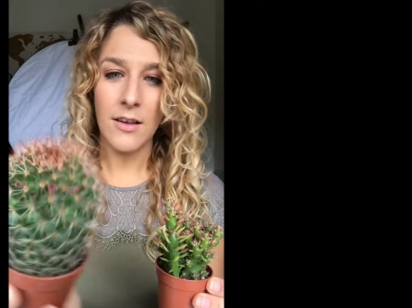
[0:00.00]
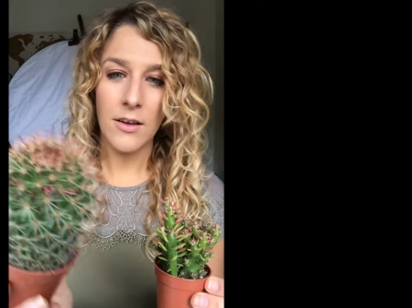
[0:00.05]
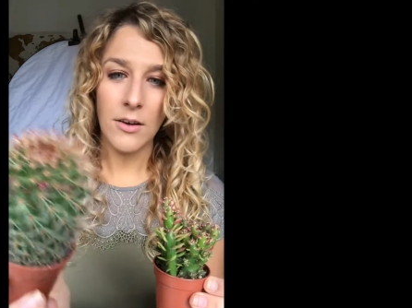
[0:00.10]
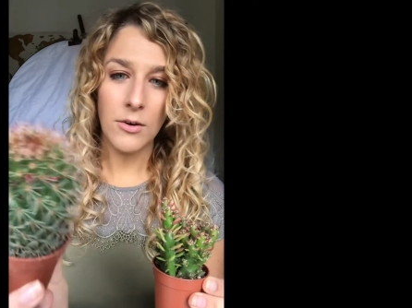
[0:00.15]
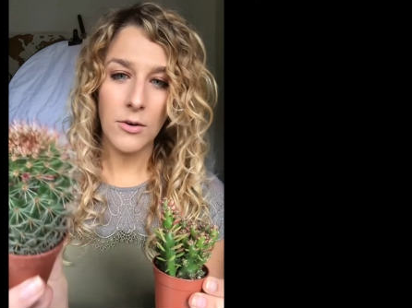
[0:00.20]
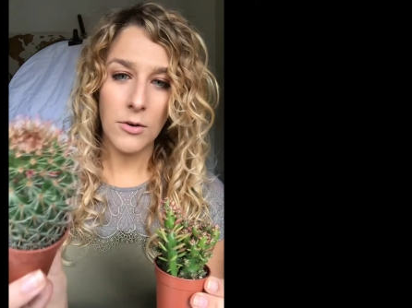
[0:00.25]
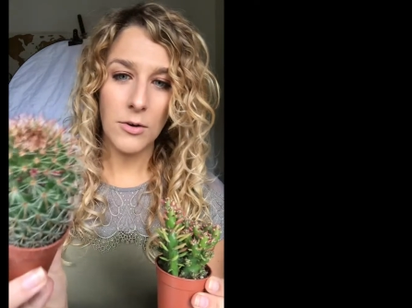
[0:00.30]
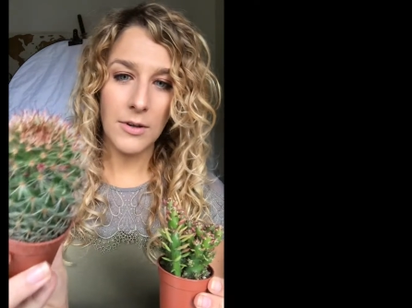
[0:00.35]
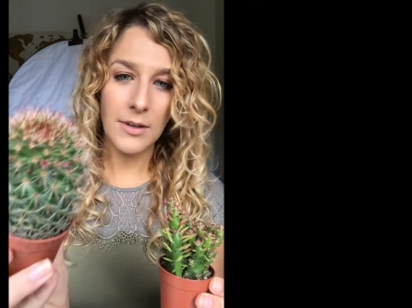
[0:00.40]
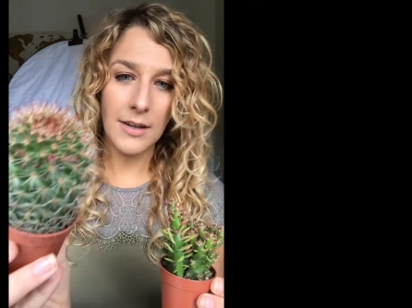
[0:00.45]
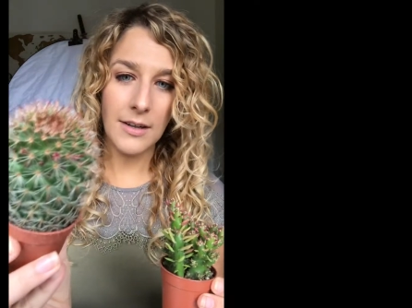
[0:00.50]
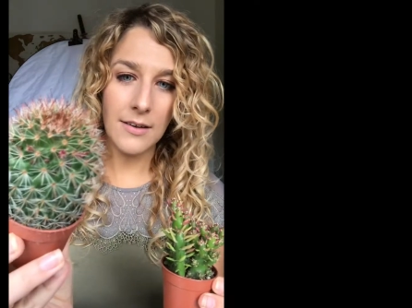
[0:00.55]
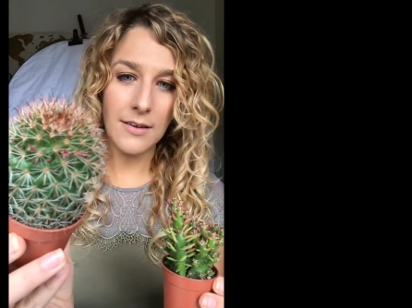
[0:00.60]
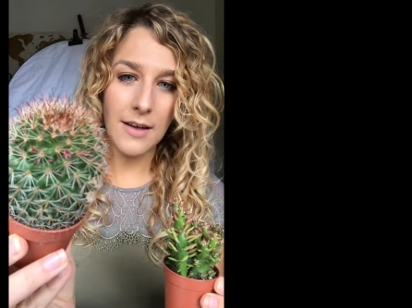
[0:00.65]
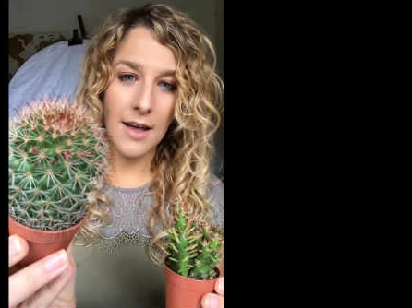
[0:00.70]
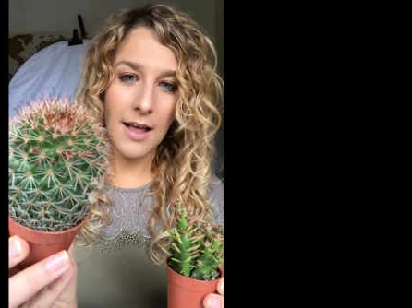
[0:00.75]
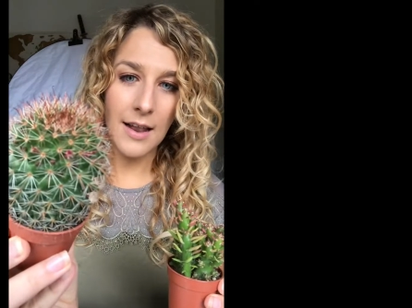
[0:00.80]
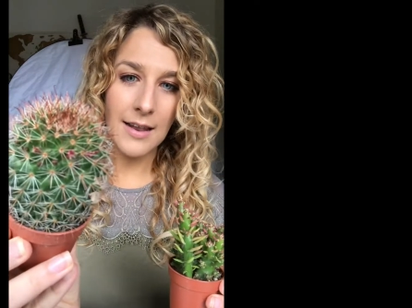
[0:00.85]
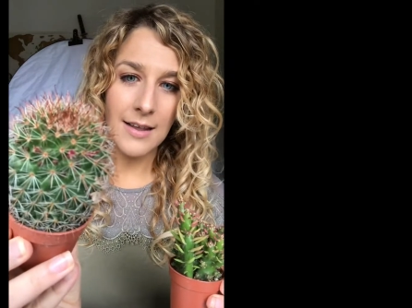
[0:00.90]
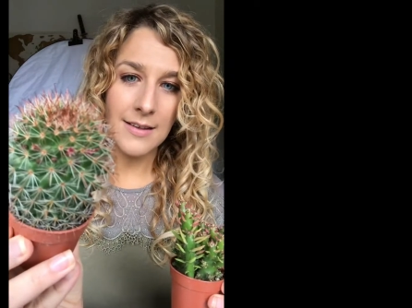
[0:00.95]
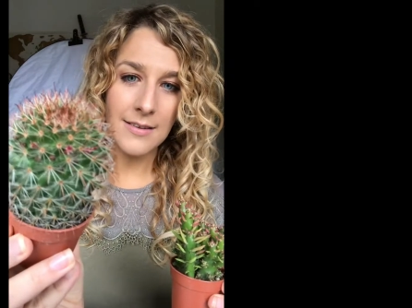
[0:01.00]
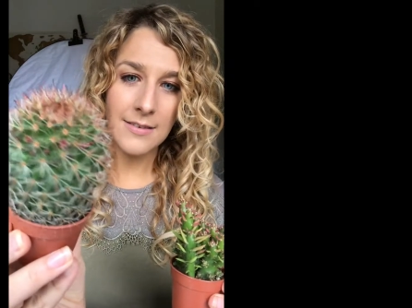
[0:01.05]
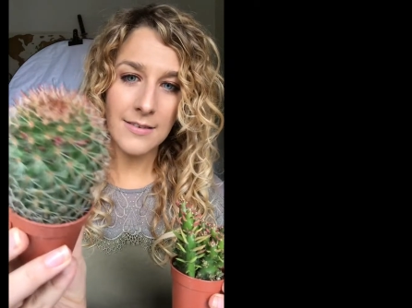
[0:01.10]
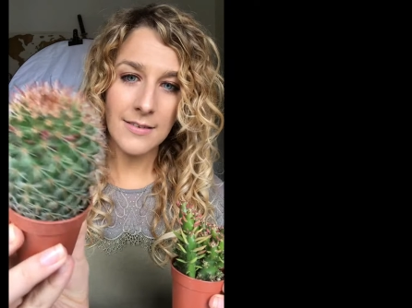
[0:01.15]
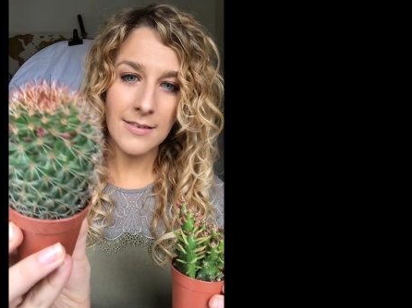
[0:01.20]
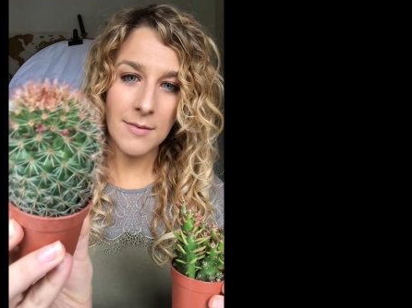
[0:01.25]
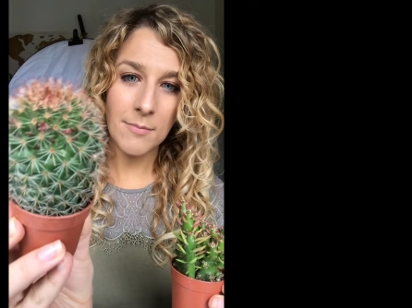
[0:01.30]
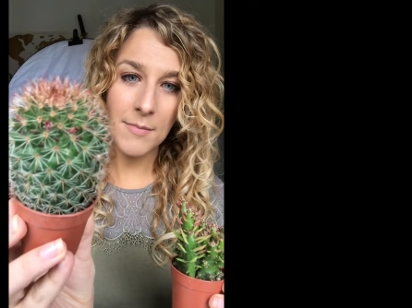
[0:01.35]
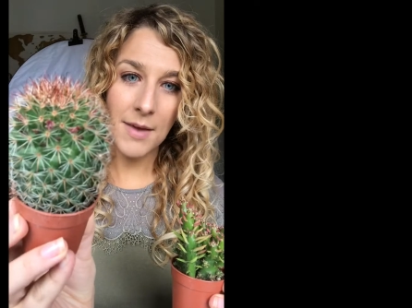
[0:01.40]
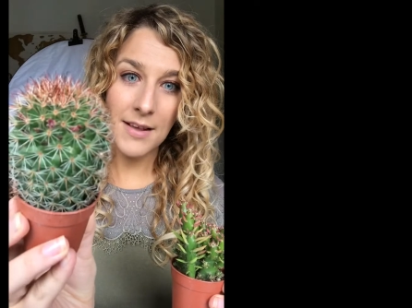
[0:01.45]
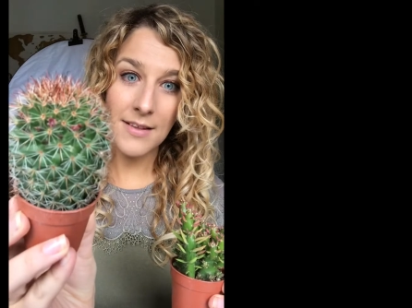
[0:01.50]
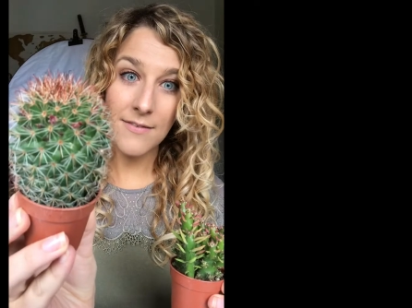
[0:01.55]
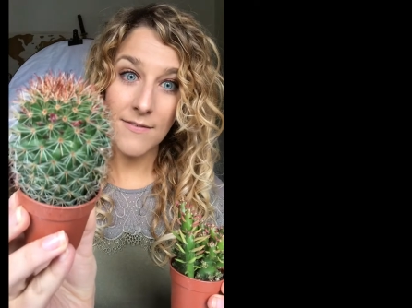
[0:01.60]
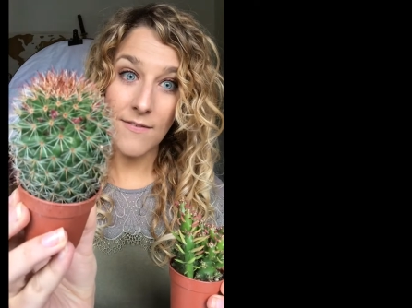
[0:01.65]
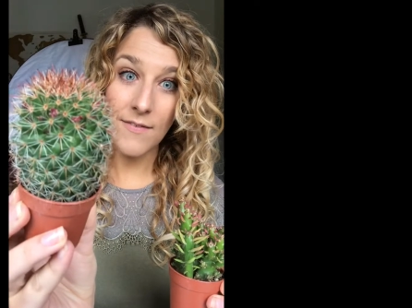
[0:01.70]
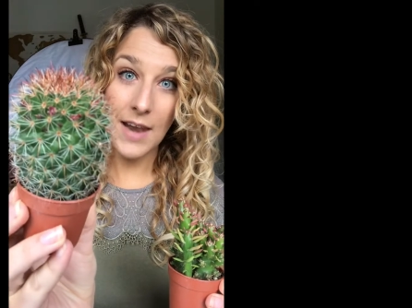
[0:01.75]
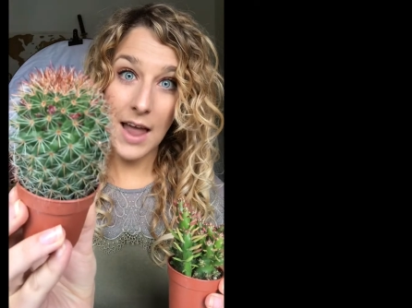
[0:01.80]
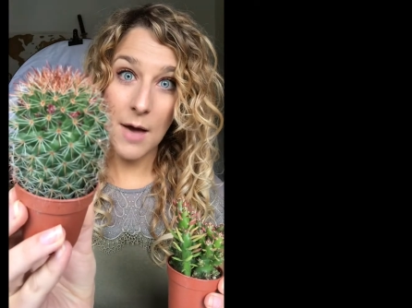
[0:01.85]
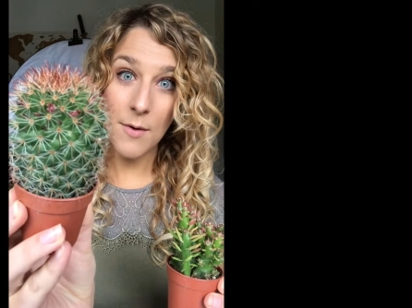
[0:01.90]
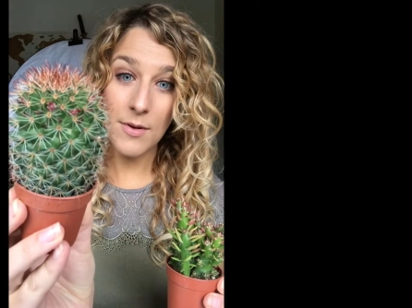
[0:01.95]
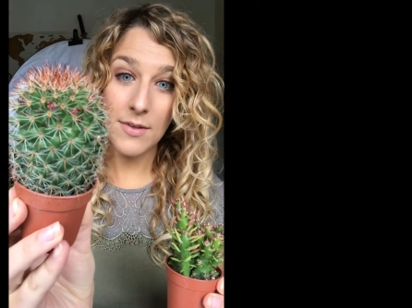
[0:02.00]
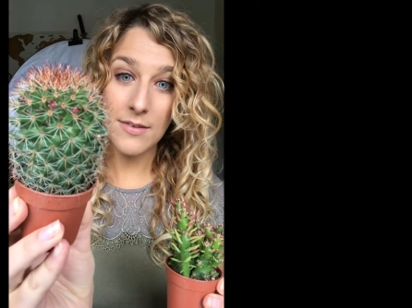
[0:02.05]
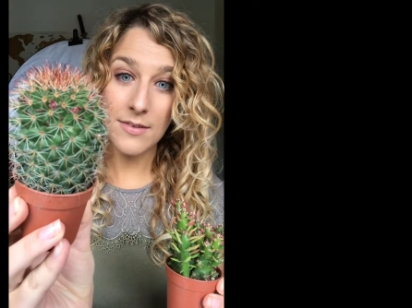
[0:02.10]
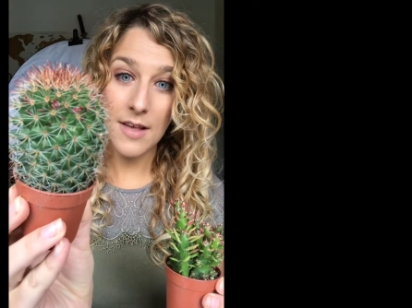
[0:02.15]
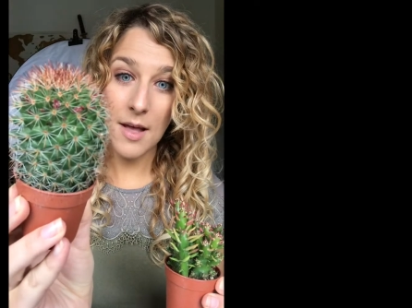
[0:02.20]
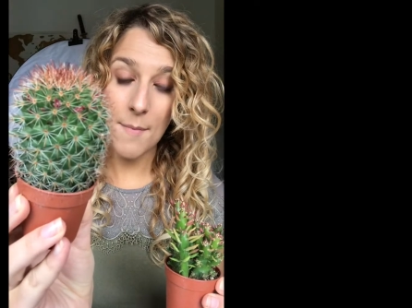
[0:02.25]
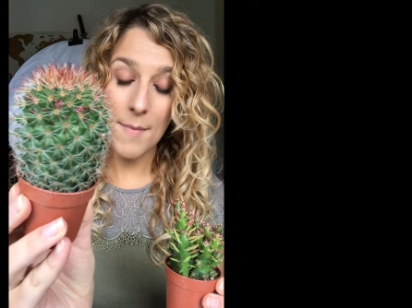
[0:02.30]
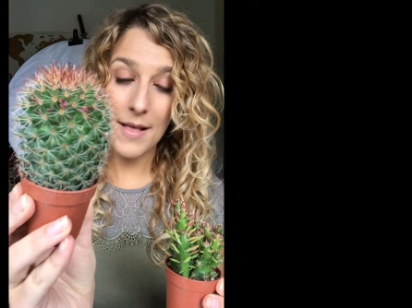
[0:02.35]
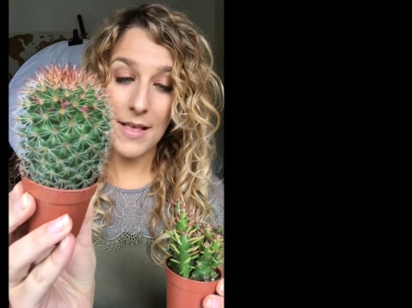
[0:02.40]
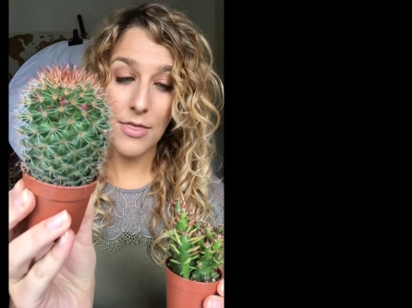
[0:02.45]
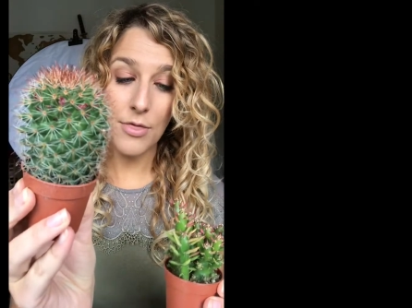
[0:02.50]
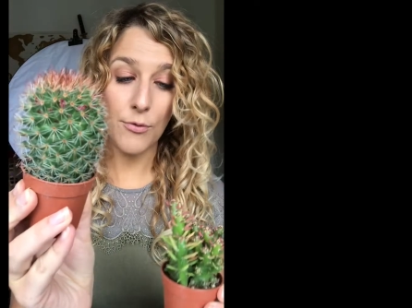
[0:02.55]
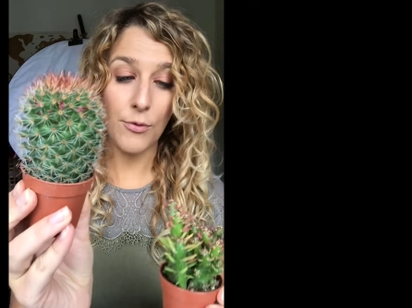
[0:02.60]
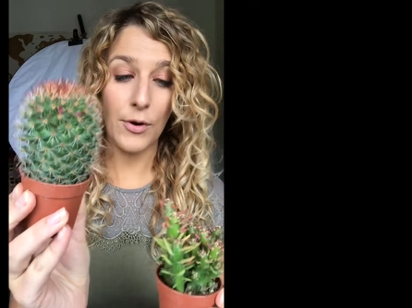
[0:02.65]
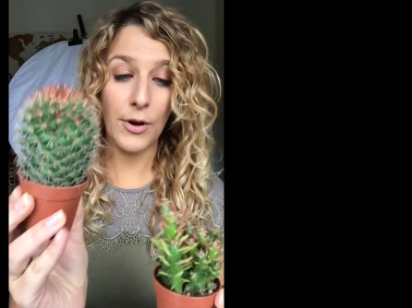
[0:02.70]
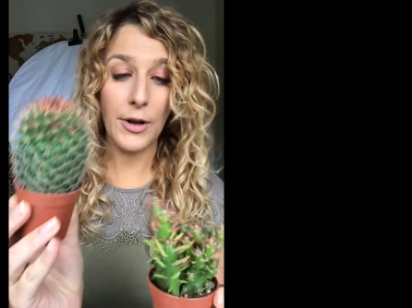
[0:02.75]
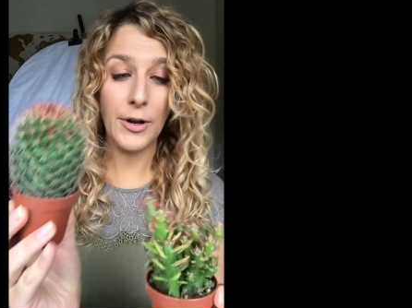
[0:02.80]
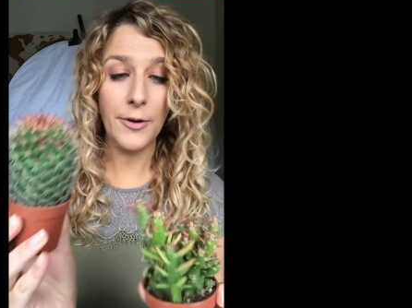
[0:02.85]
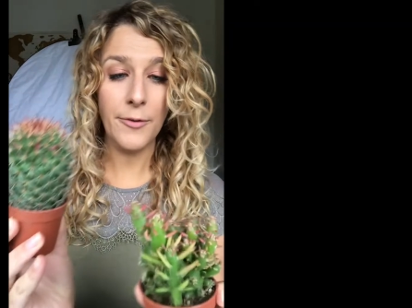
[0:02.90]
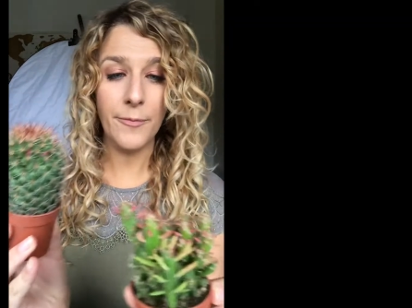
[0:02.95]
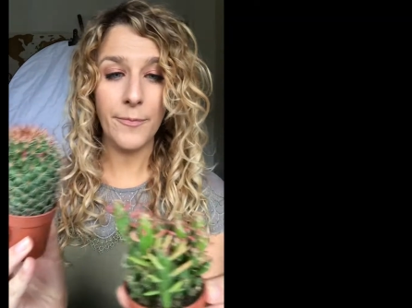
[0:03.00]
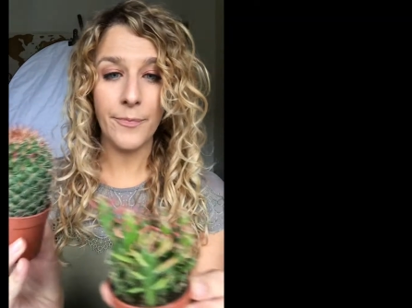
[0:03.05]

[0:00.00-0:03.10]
cool little colours, some nice flowers coming through.